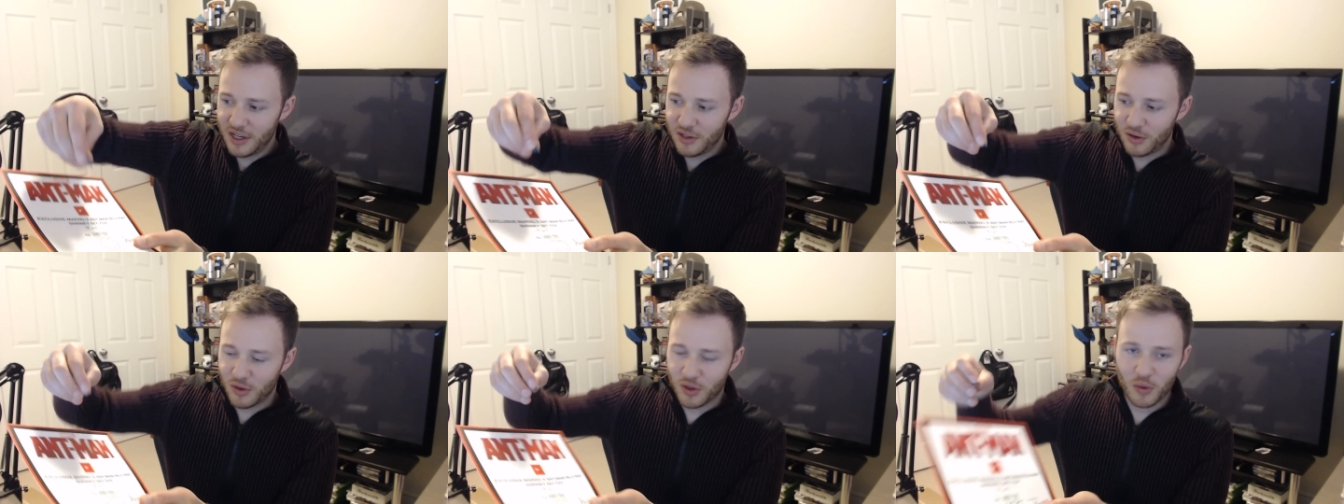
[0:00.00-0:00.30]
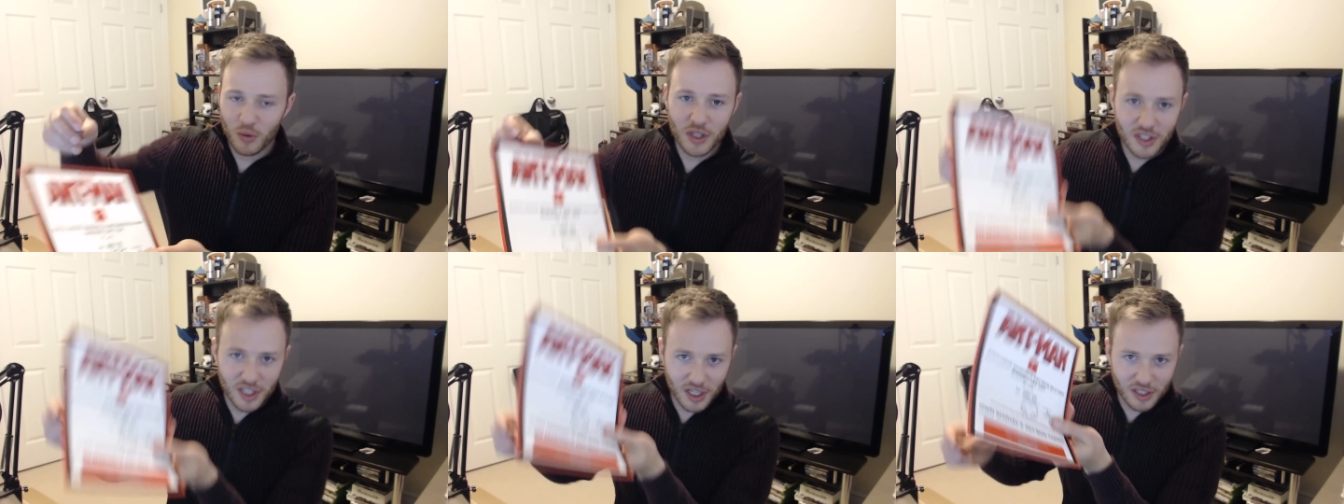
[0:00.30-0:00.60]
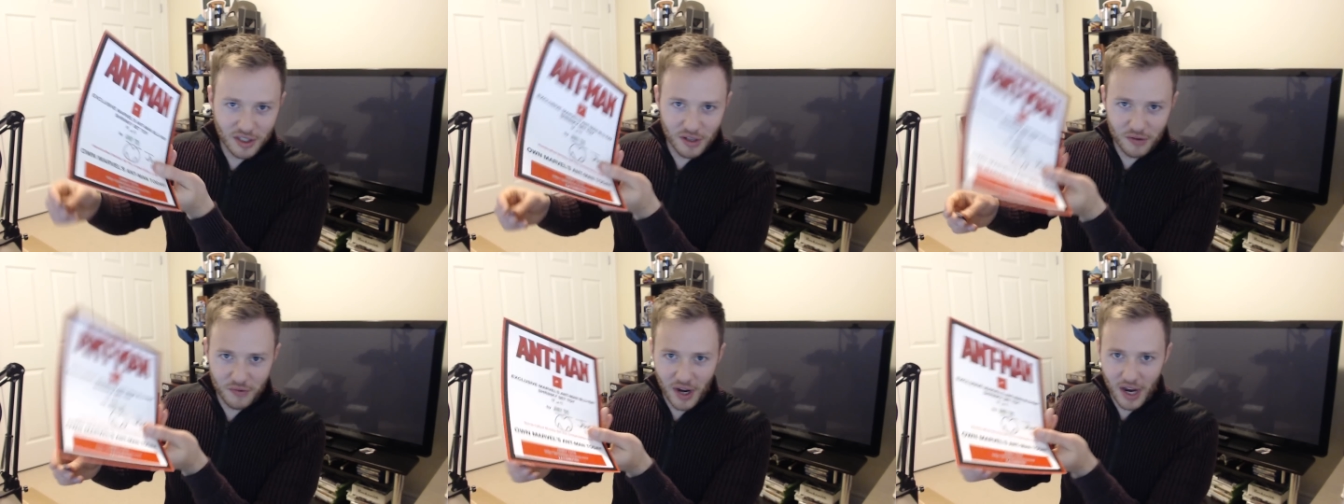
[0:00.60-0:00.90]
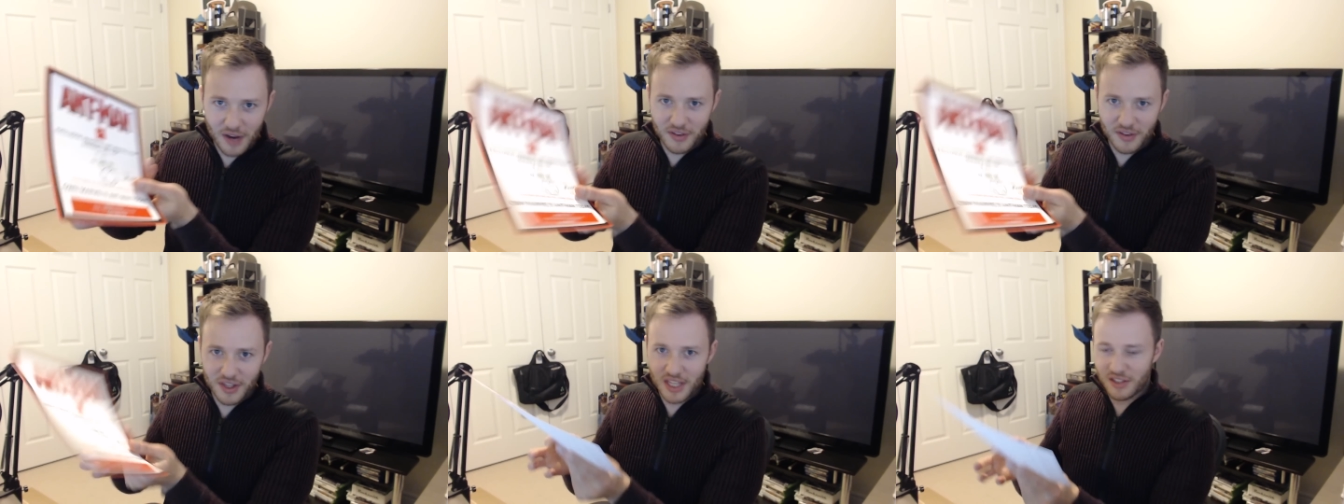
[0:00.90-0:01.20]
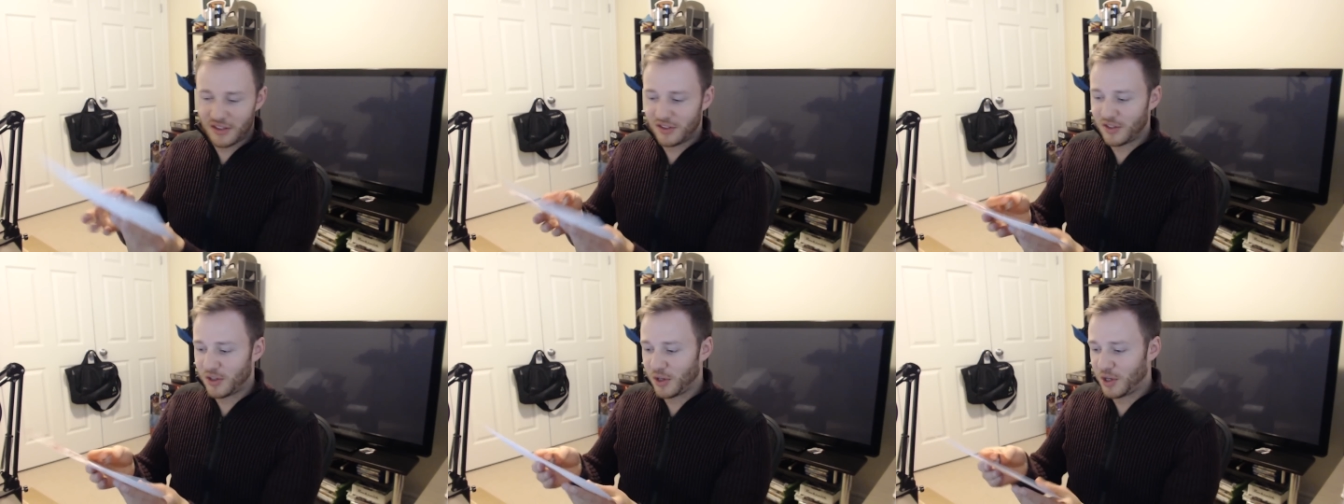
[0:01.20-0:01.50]
There's only 65 of
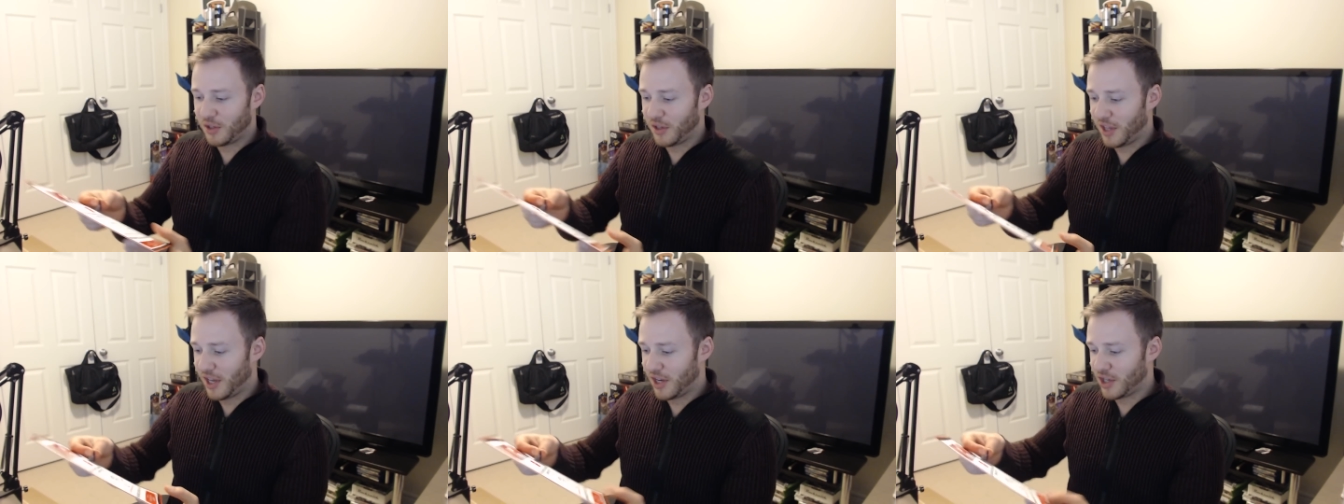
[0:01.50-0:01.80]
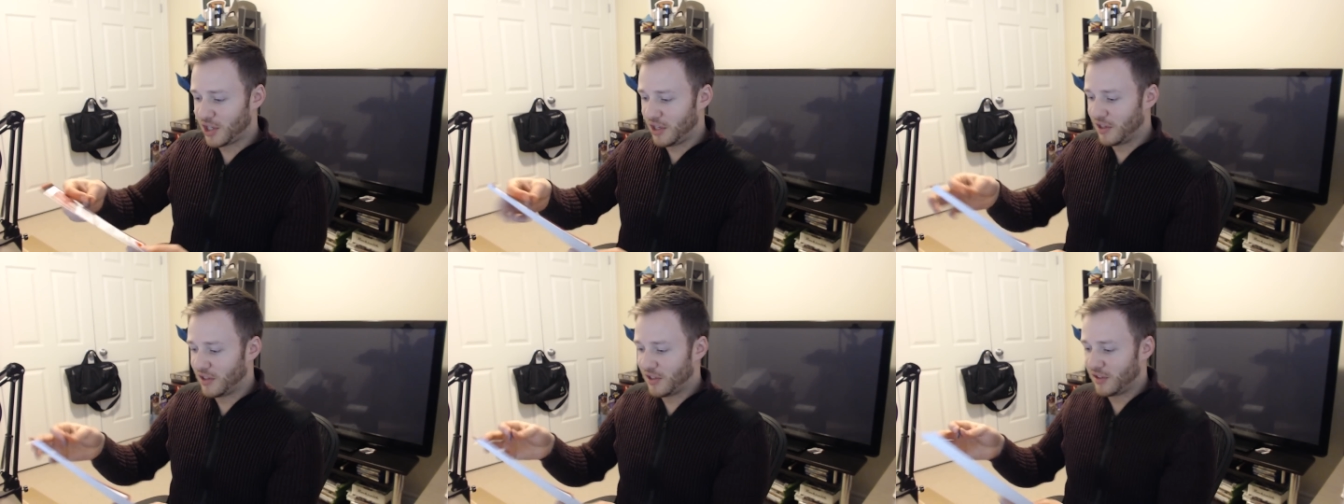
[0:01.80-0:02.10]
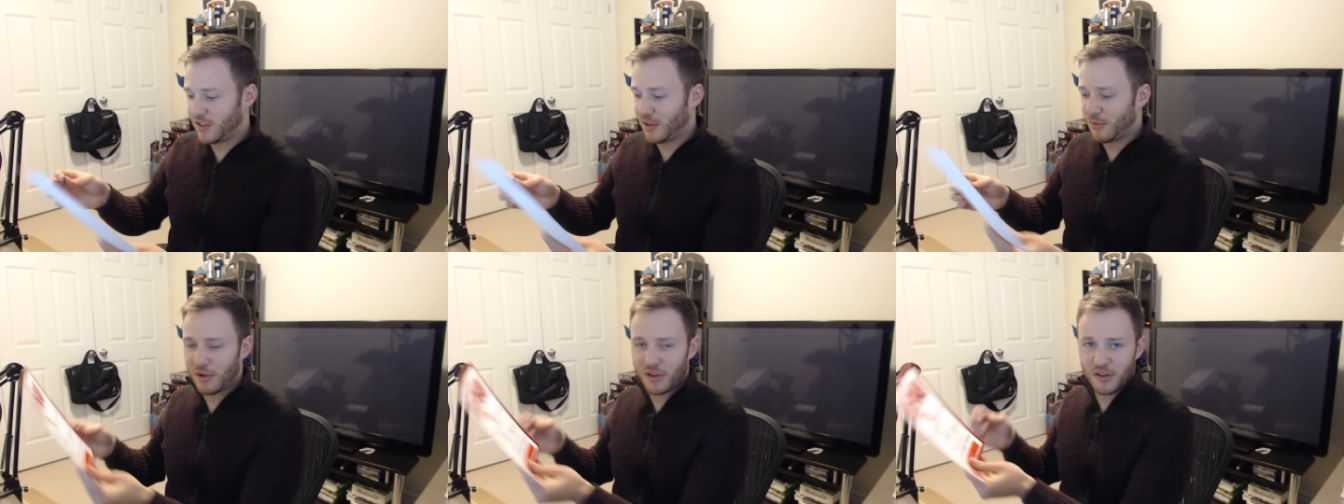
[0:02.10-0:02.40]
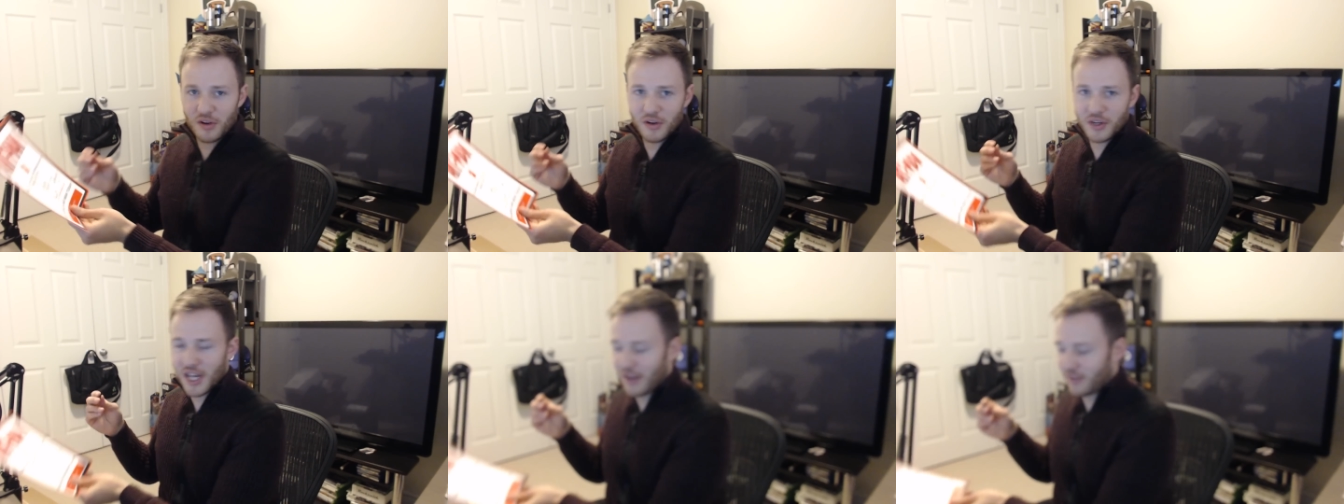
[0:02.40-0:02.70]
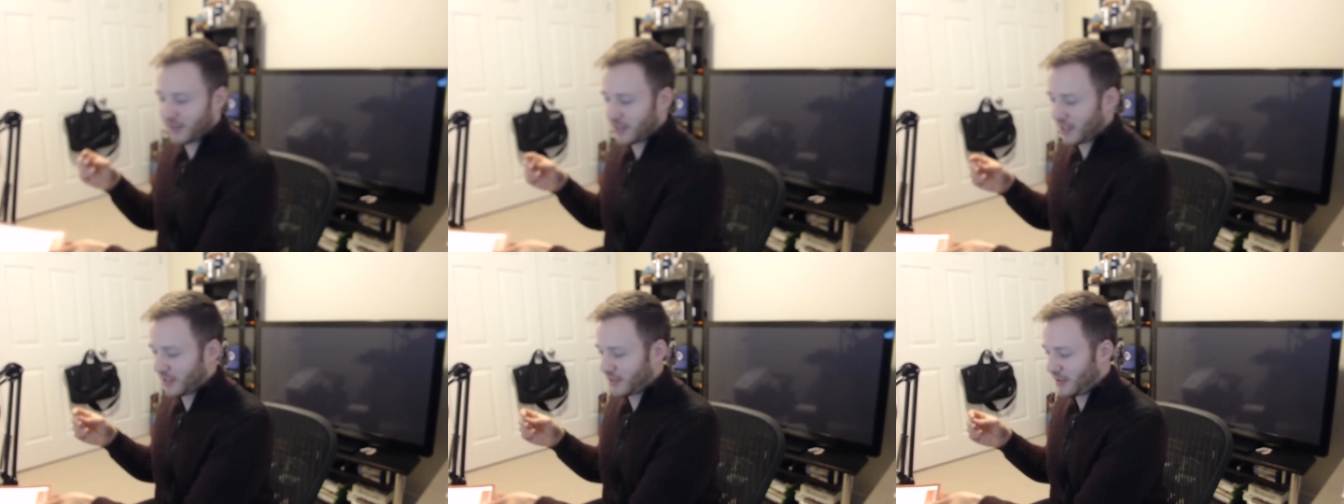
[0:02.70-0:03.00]
these in circulation. This is number 38
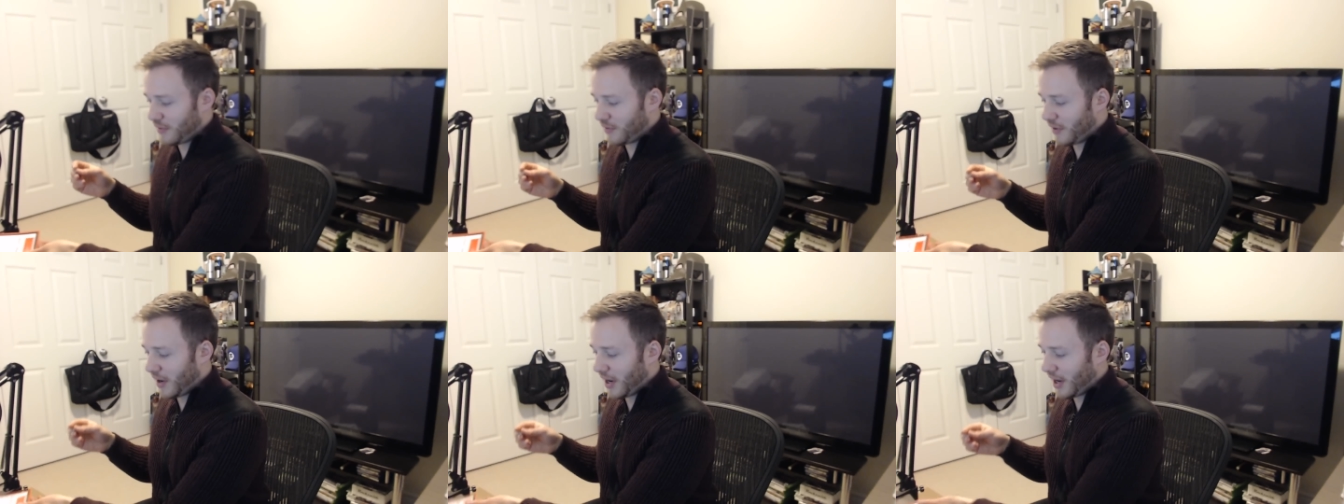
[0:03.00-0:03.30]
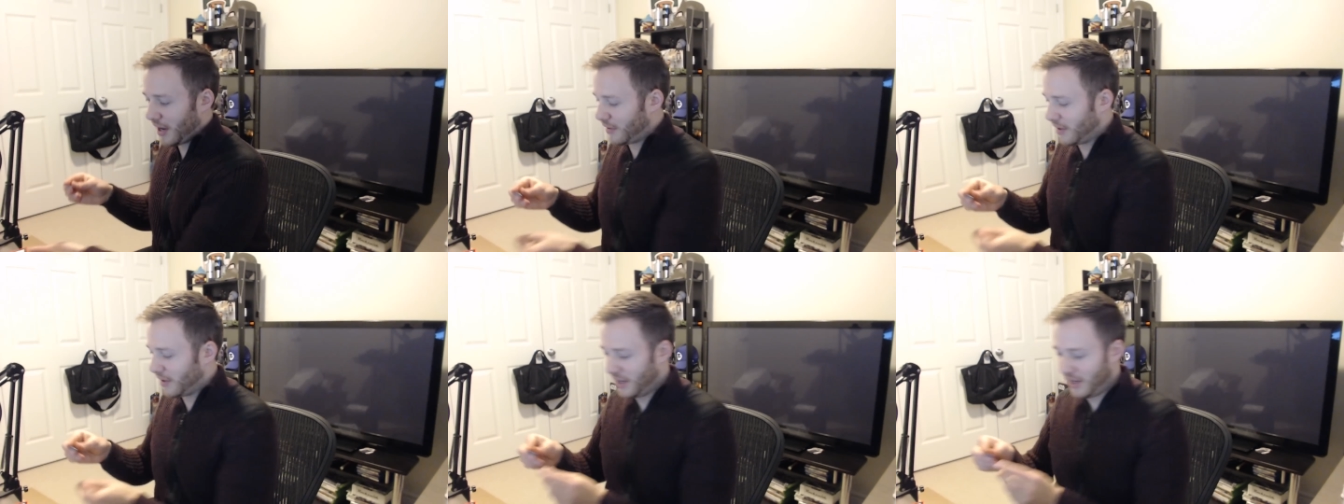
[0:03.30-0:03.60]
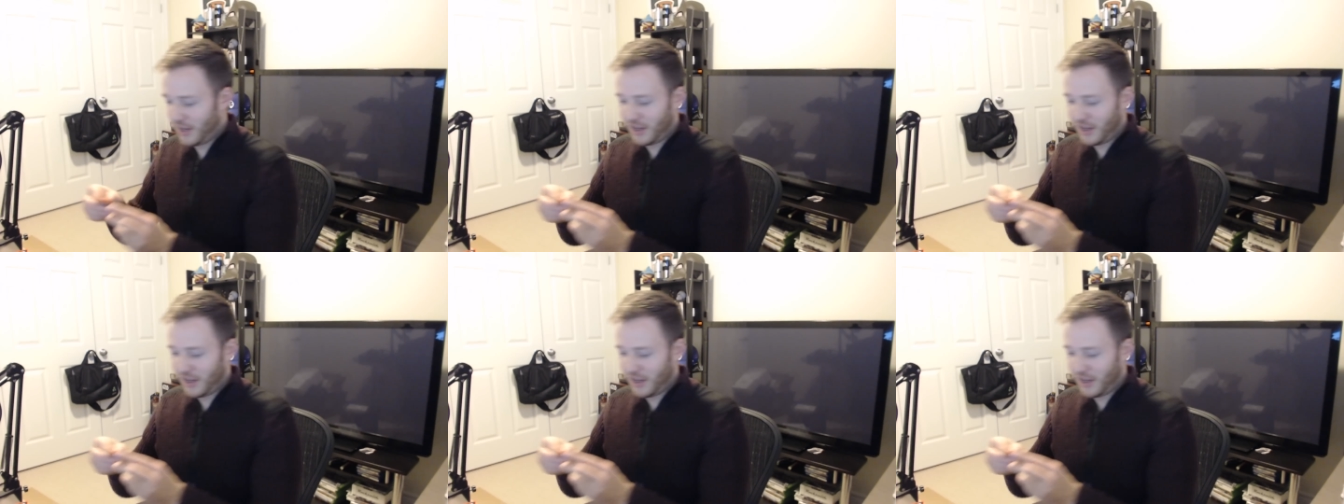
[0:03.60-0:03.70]
of 65.